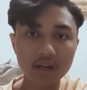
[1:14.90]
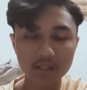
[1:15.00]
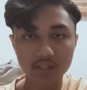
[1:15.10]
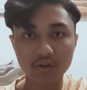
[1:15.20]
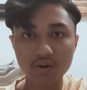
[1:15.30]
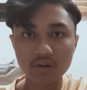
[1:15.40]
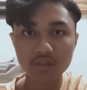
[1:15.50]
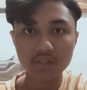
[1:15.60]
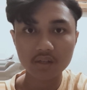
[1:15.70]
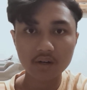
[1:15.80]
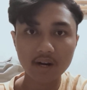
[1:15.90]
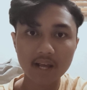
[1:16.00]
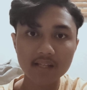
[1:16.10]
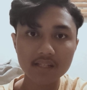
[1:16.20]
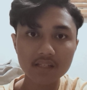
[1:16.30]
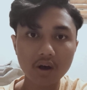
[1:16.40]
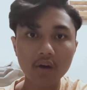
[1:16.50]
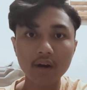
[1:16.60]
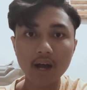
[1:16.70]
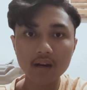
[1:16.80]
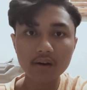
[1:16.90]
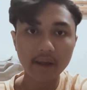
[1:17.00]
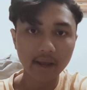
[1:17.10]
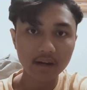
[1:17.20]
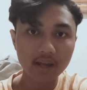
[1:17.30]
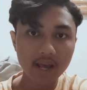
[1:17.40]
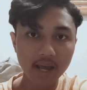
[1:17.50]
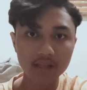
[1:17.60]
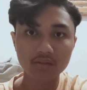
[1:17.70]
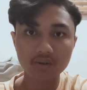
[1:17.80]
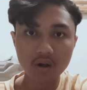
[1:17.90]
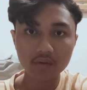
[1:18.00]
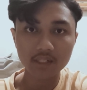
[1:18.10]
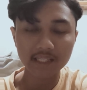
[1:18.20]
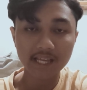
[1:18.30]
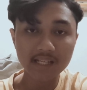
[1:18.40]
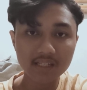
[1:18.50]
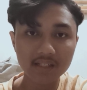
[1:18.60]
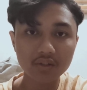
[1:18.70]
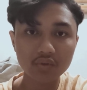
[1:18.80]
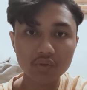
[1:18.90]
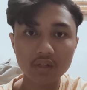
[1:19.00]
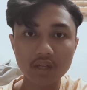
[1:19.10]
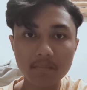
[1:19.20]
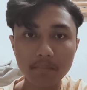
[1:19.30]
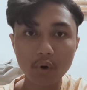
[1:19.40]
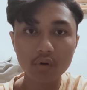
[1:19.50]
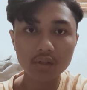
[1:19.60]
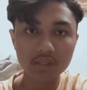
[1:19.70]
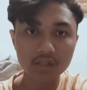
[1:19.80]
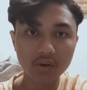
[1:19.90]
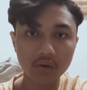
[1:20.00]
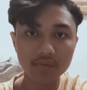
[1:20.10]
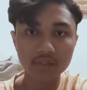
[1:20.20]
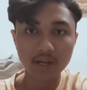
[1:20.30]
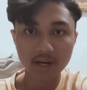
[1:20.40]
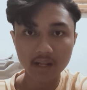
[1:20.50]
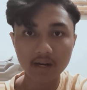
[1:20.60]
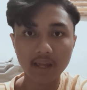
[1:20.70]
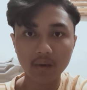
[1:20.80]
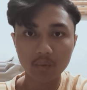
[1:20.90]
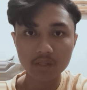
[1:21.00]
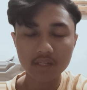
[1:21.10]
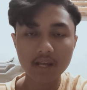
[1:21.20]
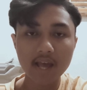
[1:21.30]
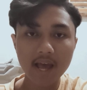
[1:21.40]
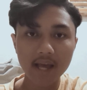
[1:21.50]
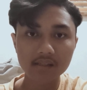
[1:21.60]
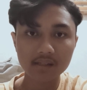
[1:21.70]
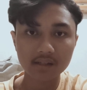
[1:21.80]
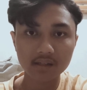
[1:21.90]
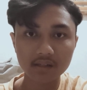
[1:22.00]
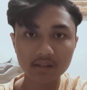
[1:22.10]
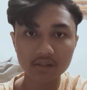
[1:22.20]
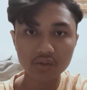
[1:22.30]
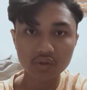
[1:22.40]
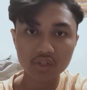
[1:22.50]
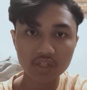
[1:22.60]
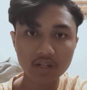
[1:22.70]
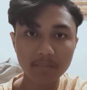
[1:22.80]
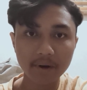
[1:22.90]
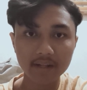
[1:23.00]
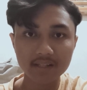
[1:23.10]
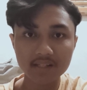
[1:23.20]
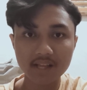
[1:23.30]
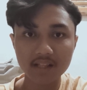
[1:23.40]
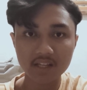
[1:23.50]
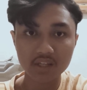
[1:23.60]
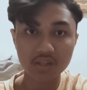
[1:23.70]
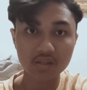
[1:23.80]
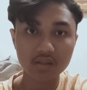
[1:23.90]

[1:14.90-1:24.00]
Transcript: Discourse analysis, on the other hand, has drawn attention to the importance of studying language as a social practice that is